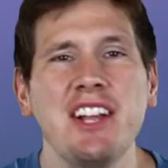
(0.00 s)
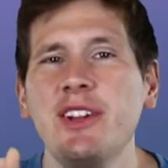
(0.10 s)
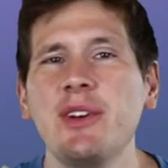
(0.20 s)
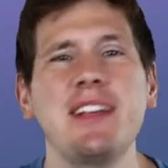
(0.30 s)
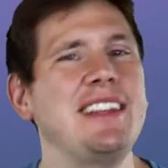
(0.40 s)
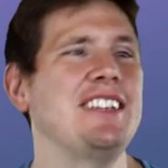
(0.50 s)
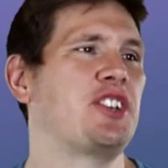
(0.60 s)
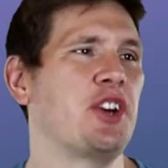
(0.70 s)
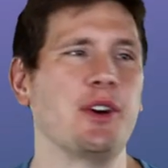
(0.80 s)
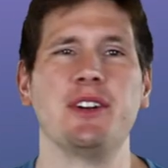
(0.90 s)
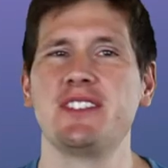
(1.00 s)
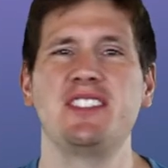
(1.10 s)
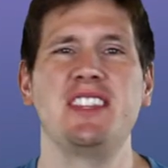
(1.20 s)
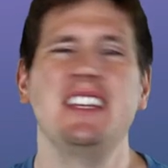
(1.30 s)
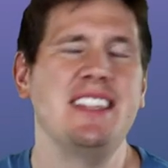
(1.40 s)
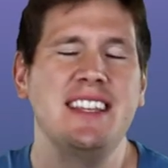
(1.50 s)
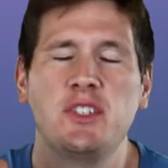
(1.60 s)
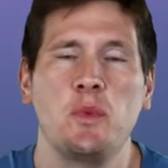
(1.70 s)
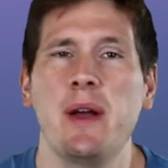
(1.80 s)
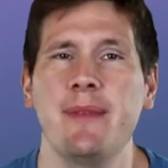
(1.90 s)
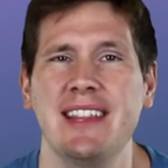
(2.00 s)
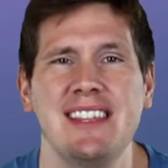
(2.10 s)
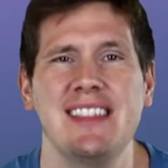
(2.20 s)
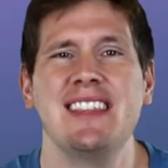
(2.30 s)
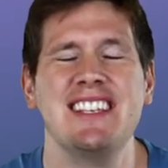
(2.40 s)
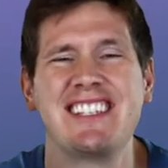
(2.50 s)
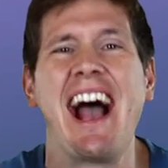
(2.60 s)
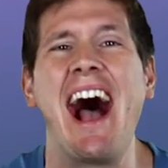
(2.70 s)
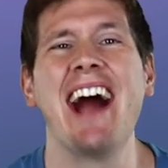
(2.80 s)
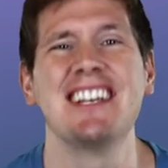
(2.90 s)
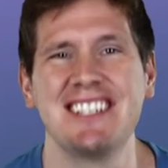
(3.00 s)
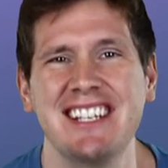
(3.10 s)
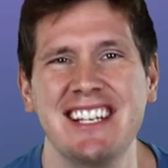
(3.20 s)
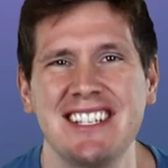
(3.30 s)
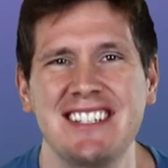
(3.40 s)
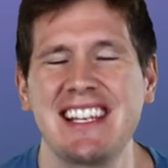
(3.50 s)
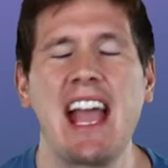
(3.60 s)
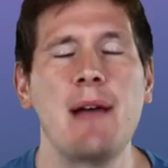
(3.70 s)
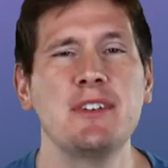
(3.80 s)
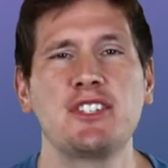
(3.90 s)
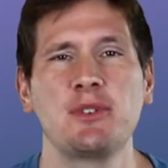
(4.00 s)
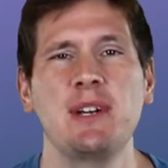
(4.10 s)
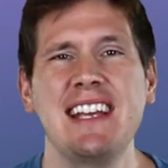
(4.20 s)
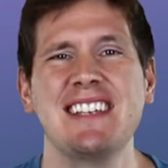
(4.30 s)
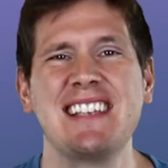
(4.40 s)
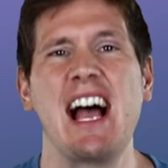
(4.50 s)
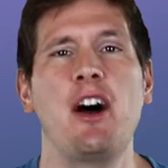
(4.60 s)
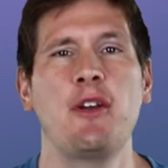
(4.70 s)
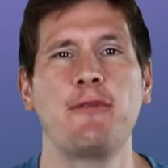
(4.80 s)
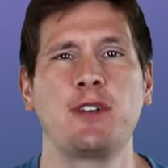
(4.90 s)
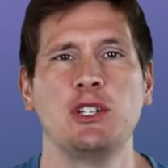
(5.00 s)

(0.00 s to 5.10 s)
Look at these girls, the, these women, these goddesses. The chemistry is out of